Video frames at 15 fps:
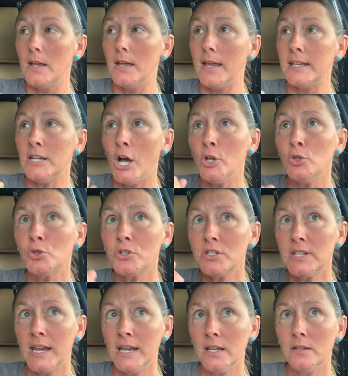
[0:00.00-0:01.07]
and
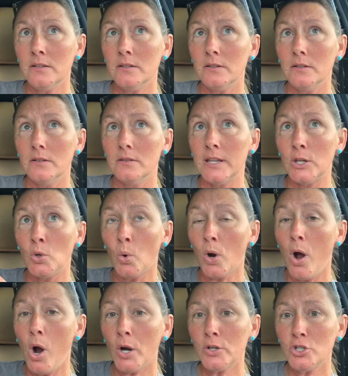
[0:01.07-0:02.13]
understand that your
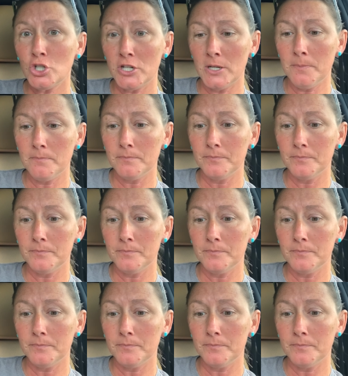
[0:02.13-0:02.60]
hardship